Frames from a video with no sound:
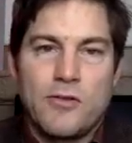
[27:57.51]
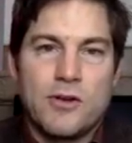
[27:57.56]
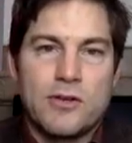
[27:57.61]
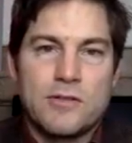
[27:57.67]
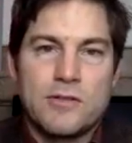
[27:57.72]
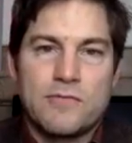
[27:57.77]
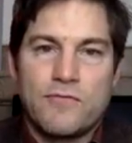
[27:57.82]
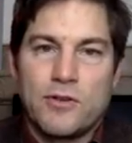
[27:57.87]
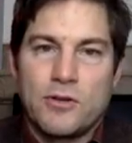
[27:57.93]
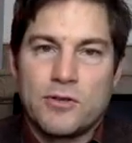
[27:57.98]

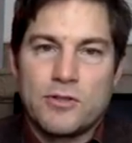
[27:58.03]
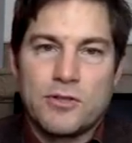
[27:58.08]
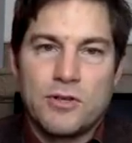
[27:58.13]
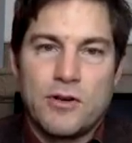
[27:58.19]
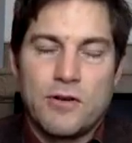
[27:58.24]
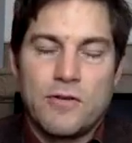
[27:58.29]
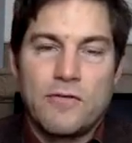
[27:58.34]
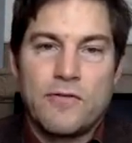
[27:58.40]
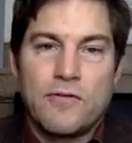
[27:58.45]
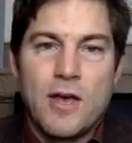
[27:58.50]
There's the filter
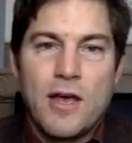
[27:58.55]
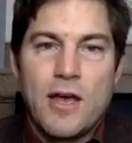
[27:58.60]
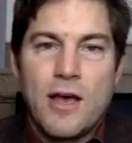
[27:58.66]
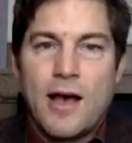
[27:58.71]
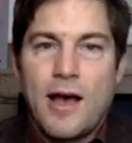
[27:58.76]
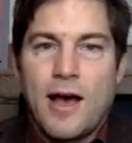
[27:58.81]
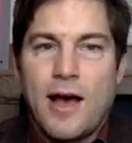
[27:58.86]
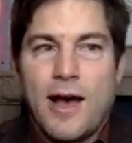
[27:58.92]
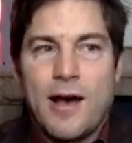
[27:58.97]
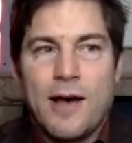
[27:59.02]
of
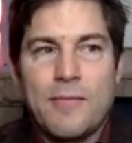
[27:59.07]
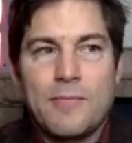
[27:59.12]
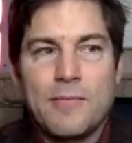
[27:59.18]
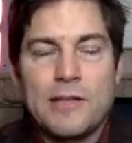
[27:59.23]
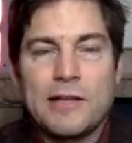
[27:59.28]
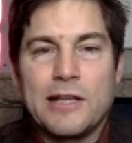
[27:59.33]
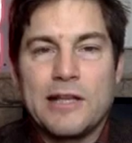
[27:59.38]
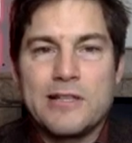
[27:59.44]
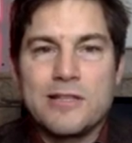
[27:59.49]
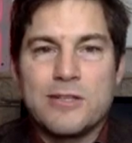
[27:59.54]
elite
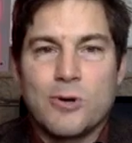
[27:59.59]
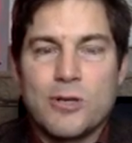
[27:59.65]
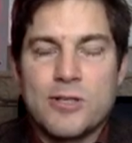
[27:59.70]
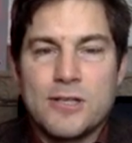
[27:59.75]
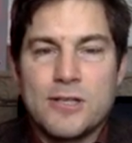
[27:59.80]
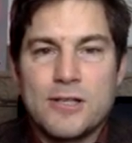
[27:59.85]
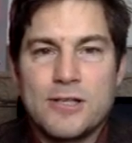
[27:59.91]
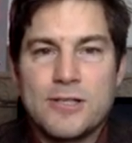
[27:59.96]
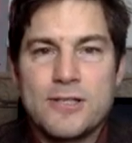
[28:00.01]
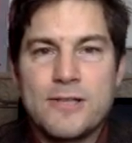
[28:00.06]

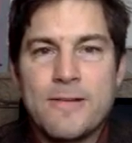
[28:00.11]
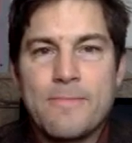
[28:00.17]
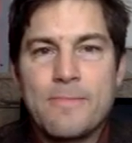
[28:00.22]
sources.